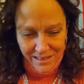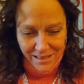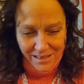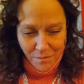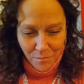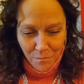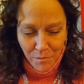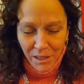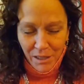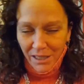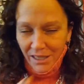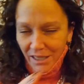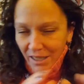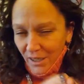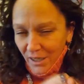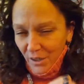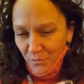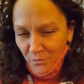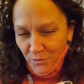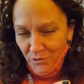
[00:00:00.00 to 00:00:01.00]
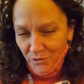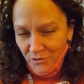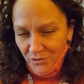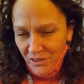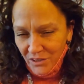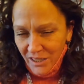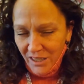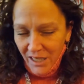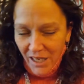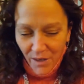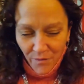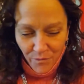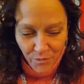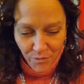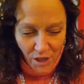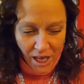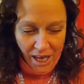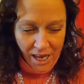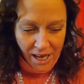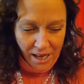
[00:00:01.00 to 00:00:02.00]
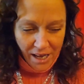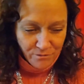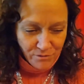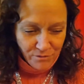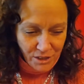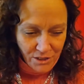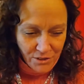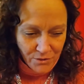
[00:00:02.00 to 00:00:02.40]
Be careful. If you have to